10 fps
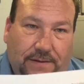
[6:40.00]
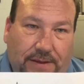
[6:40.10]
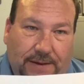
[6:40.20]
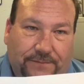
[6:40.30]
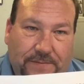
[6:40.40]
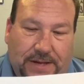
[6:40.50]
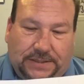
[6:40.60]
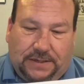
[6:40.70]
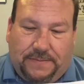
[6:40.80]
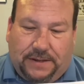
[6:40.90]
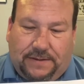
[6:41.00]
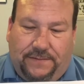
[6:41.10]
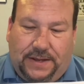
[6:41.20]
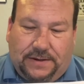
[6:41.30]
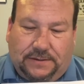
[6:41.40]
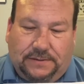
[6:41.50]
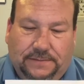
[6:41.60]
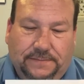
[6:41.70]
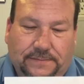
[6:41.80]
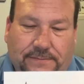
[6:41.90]
Information about the vehicle,
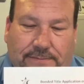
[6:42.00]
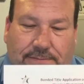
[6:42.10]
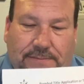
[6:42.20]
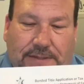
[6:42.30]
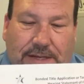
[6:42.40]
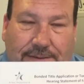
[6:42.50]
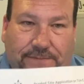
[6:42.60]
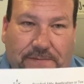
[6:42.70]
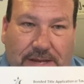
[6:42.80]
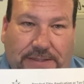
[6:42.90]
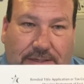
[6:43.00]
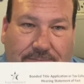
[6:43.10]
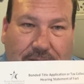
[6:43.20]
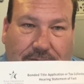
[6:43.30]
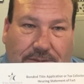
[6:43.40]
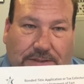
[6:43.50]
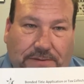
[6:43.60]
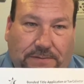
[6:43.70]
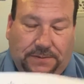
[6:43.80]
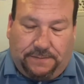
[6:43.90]
information about
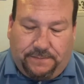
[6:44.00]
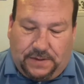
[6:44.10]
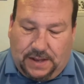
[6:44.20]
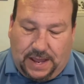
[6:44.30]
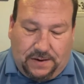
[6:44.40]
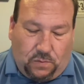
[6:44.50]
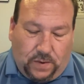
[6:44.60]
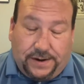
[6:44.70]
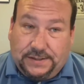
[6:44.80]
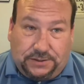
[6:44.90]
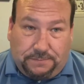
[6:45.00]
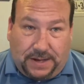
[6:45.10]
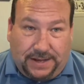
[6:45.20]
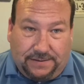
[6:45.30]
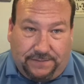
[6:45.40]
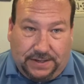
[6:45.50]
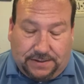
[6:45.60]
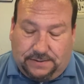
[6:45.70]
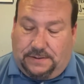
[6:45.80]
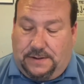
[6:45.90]
you, and where did you buy the
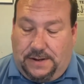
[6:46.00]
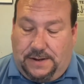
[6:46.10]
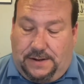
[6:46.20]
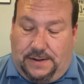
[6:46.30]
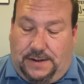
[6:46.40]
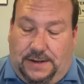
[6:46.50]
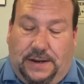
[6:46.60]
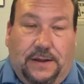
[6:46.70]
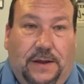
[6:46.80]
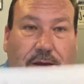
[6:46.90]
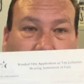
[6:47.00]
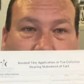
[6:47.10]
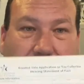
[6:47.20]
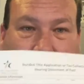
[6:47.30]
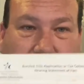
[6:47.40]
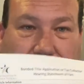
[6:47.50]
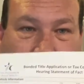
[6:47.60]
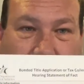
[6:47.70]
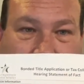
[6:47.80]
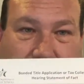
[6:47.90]
vehicle. How come
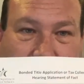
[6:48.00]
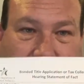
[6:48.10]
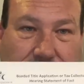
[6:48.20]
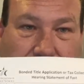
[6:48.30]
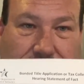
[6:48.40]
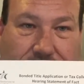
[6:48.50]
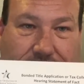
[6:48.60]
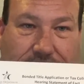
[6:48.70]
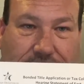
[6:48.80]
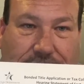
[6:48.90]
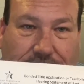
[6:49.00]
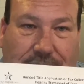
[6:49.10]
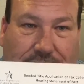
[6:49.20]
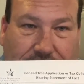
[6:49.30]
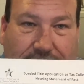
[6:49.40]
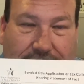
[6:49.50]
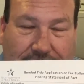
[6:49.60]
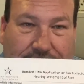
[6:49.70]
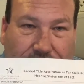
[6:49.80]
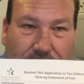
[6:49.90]
there is no title? You'll write
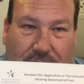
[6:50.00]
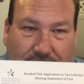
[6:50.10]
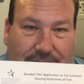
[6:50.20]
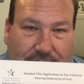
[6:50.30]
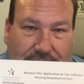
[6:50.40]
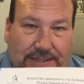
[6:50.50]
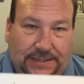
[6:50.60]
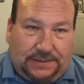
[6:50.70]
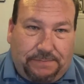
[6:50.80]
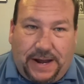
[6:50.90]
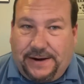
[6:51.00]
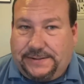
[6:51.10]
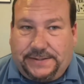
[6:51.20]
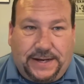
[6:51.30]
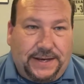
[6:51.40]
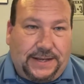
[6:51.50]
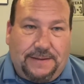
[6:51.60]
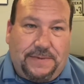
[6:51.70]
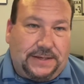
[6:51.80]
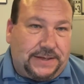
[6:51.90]
in whatever it is. Buyer said he'd get
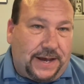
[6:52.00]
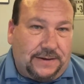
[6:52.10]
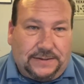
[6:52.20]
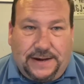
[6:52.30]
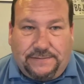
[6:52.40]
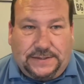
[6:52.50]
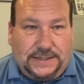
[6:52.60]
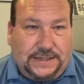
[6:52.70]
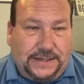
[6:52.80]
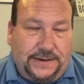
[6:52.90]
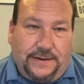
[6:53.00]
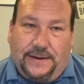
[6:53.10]
me a title, never did.